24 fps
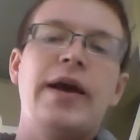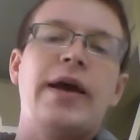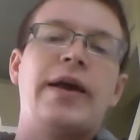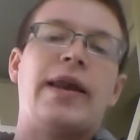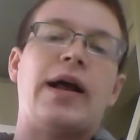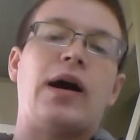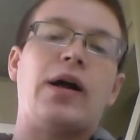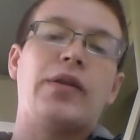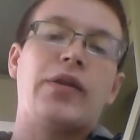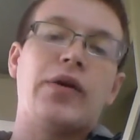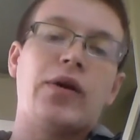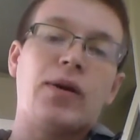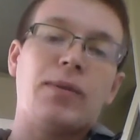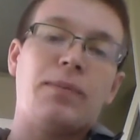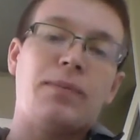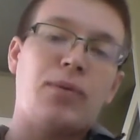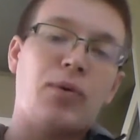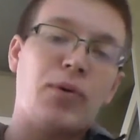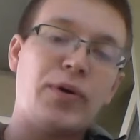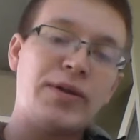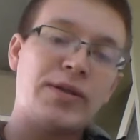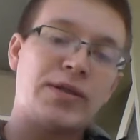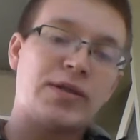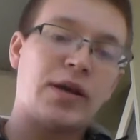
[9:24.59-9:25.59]
Now there are
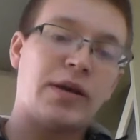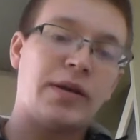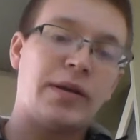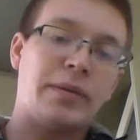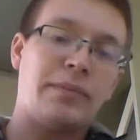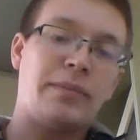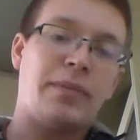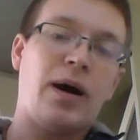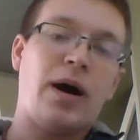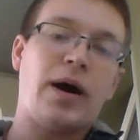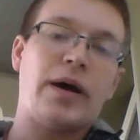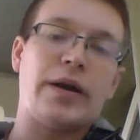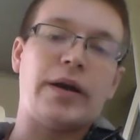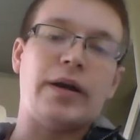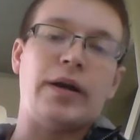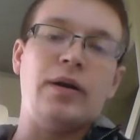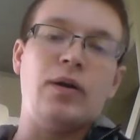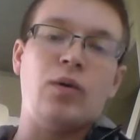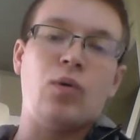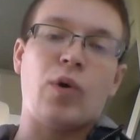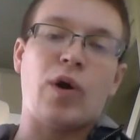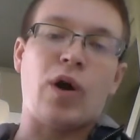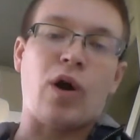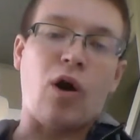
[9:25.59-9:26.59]
points on the body
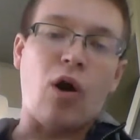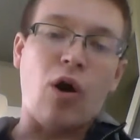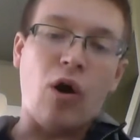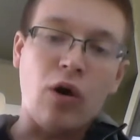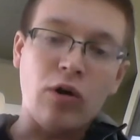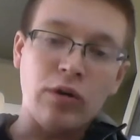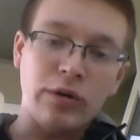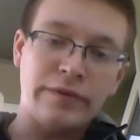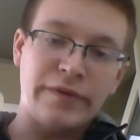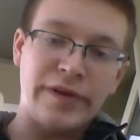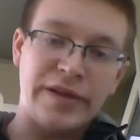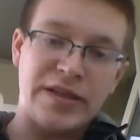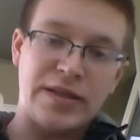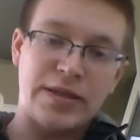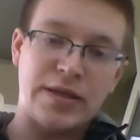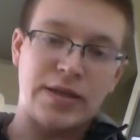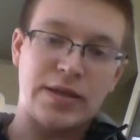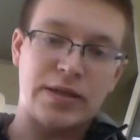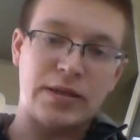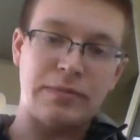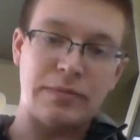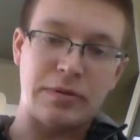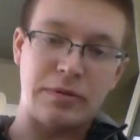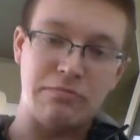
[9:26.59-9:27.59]
where all of these
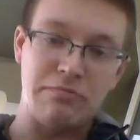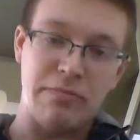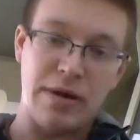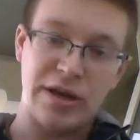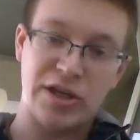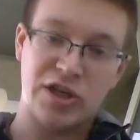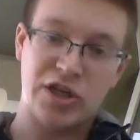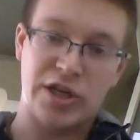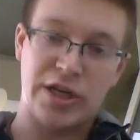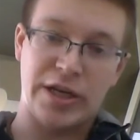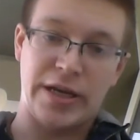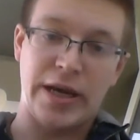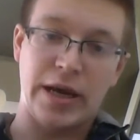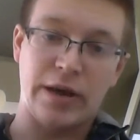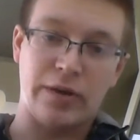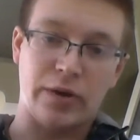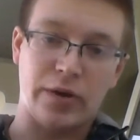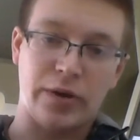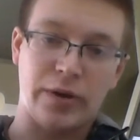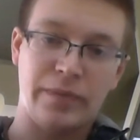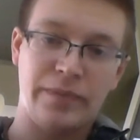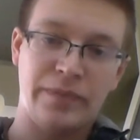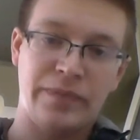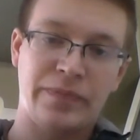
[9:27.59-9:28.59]
systems mesh
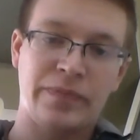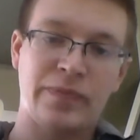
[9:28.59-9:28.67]
together.